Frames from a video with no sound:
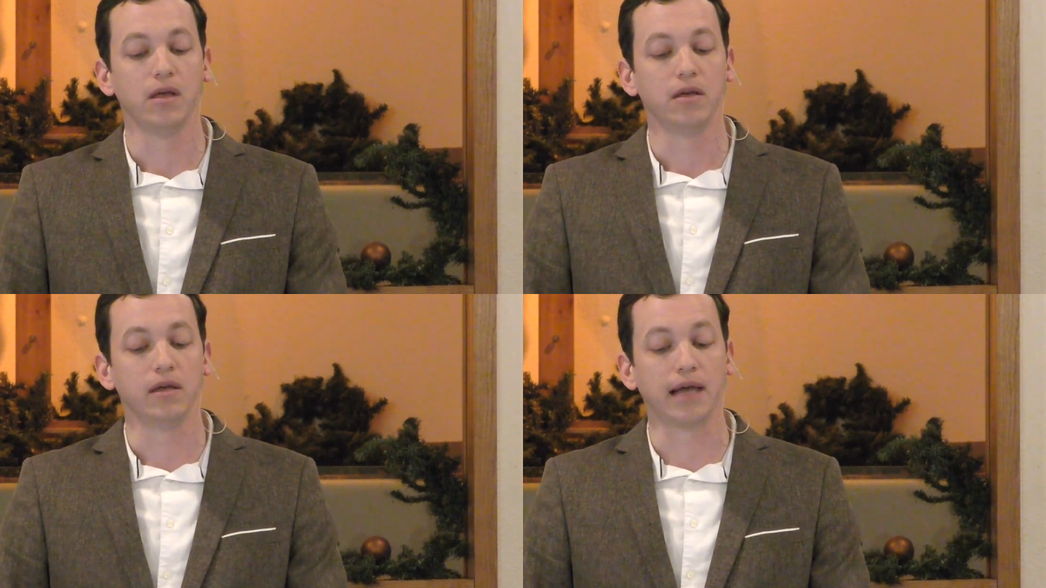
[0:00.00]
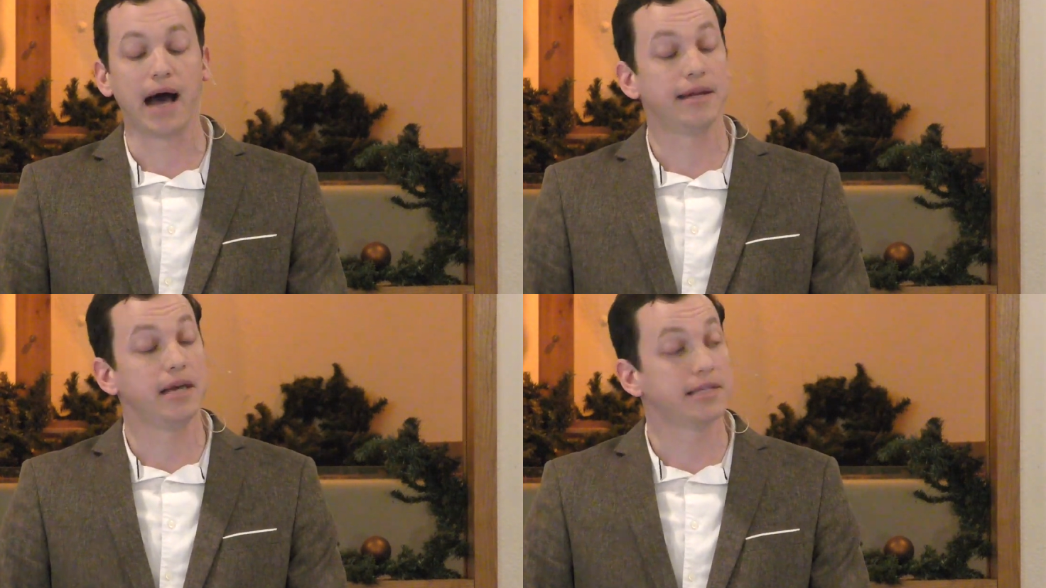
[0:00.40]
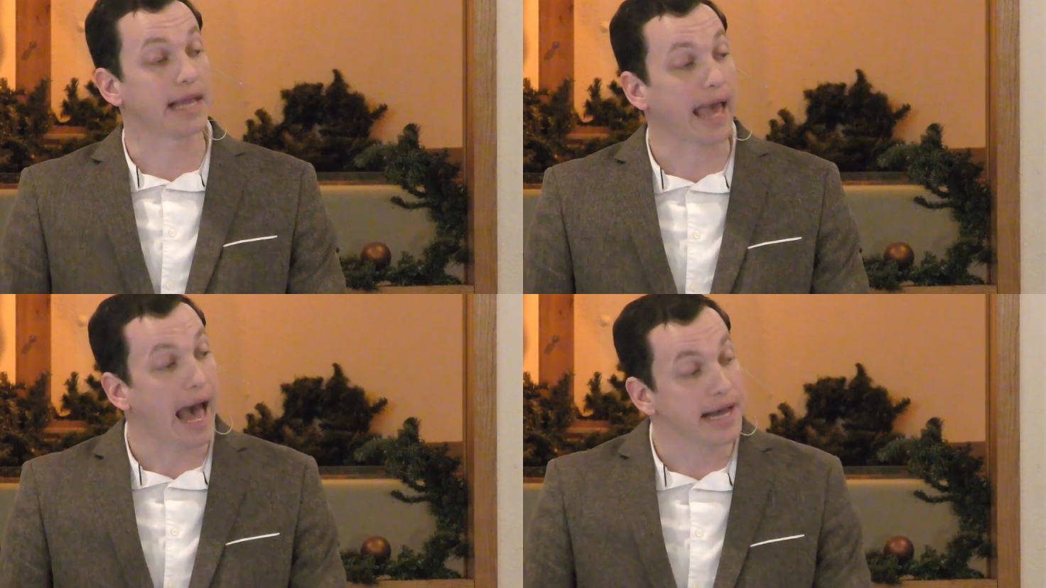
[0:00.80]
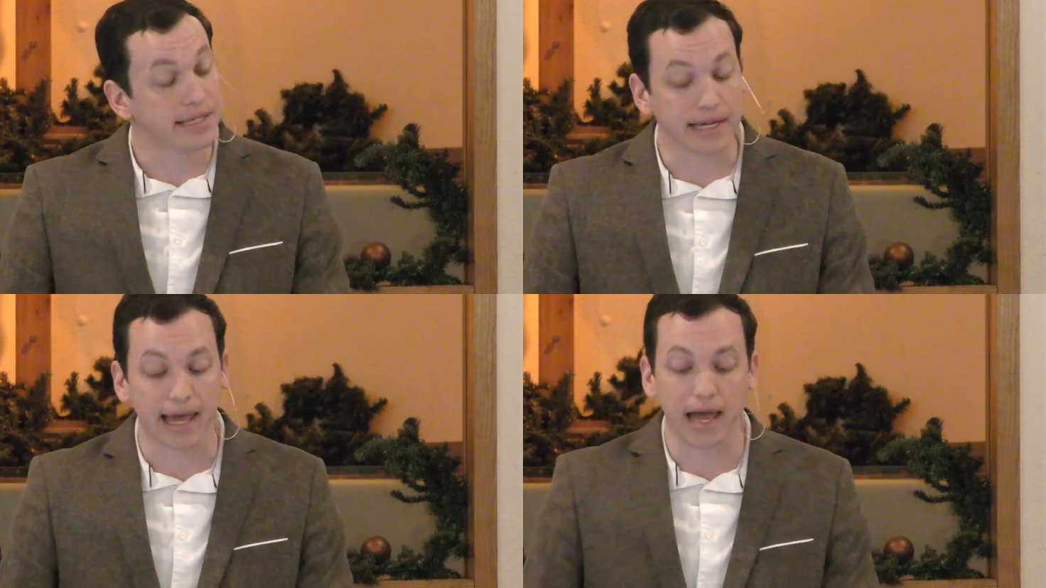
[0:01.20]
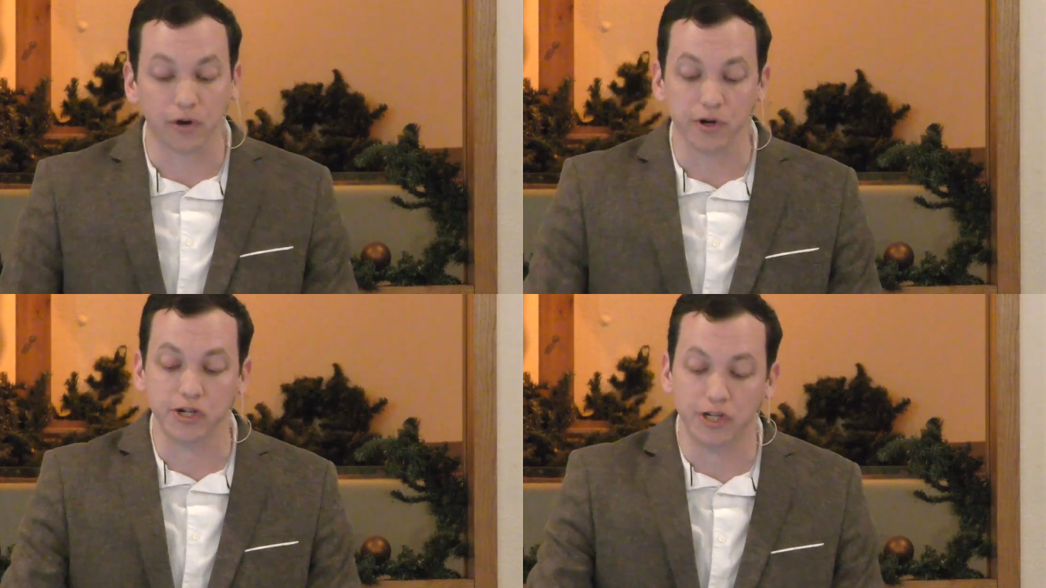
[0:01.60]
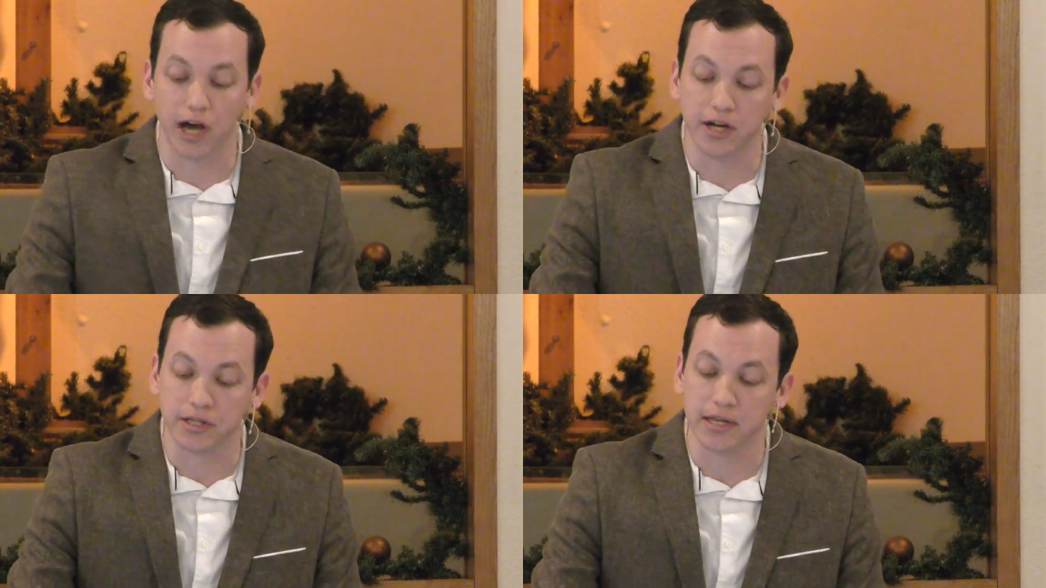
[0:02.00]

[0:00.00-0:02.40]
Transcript: And God doesn't castigate or judge